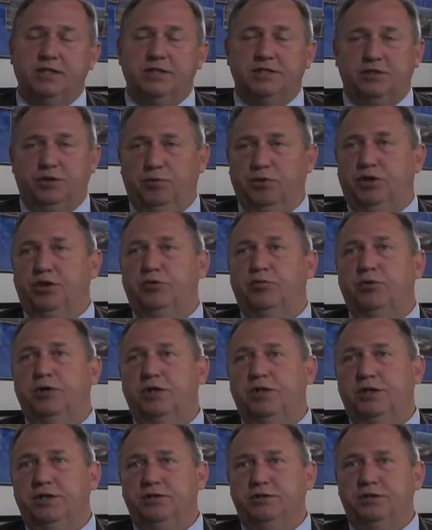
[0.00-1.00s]
So we do
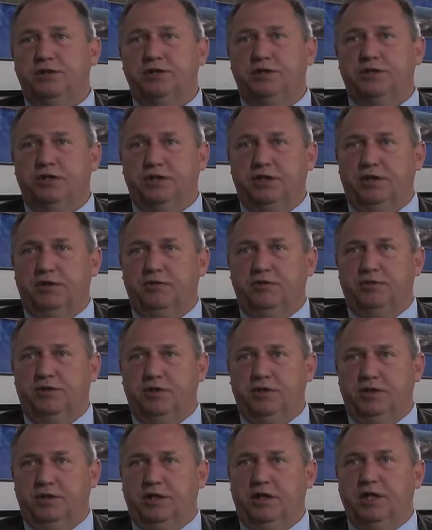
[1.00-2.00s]
want to use the
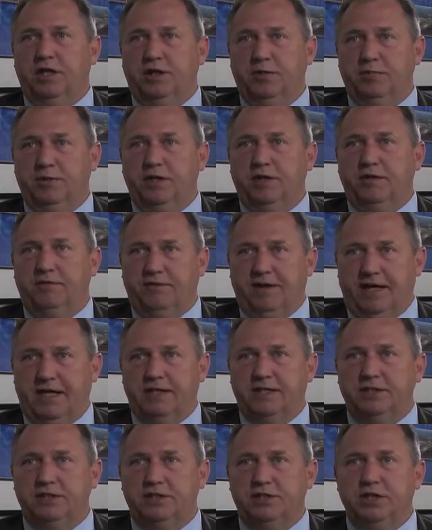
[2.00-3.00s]
Gigabit
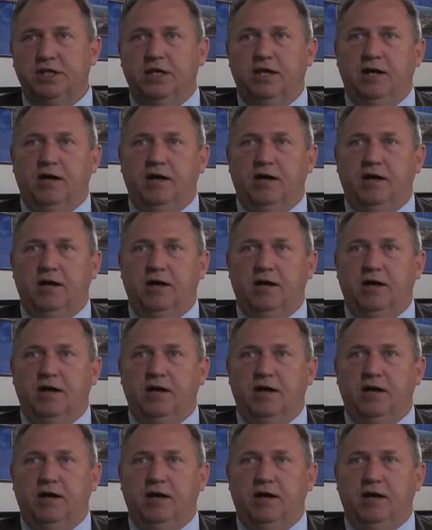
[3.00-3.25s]
advantage.